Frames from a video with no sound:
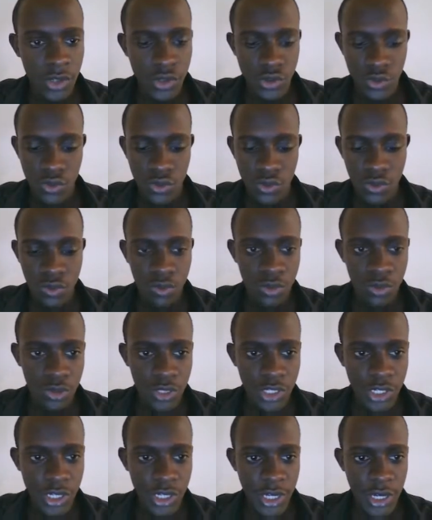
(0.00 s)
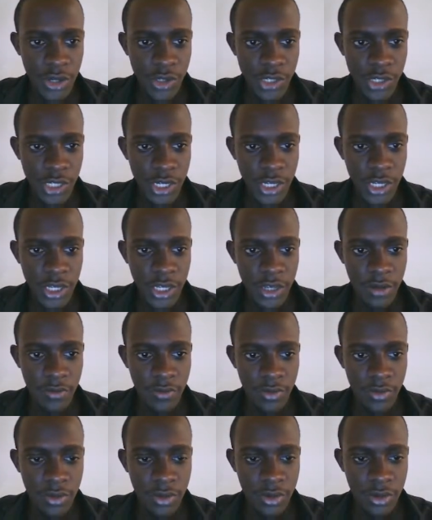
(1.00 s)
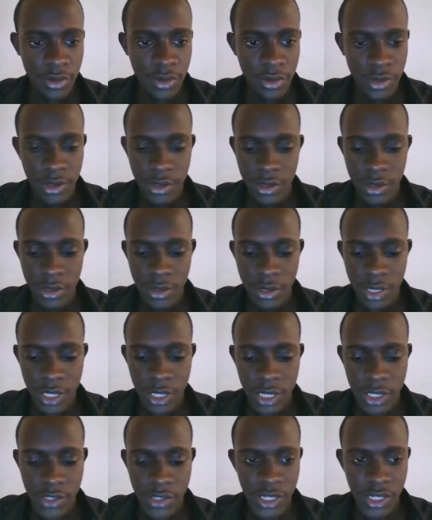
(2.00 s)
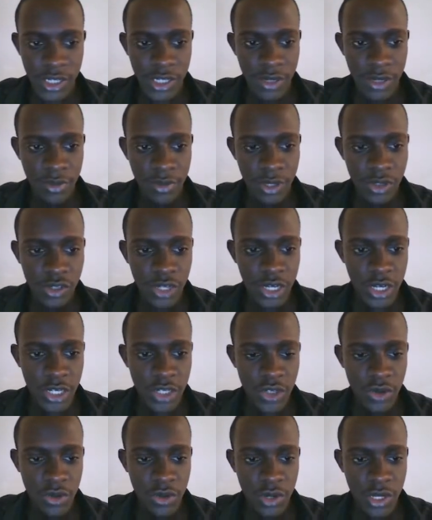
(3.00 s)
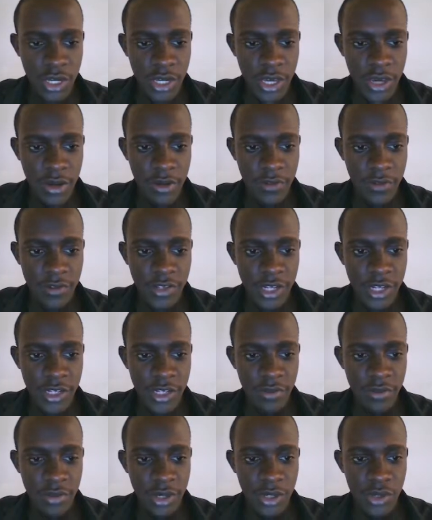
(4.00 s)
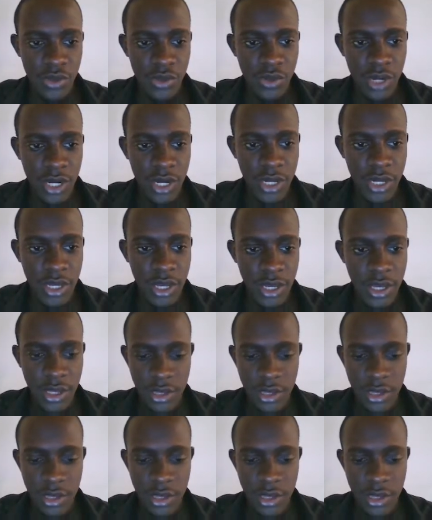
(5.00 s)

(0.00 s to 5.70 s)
to put in a username insert a password so when I insert a password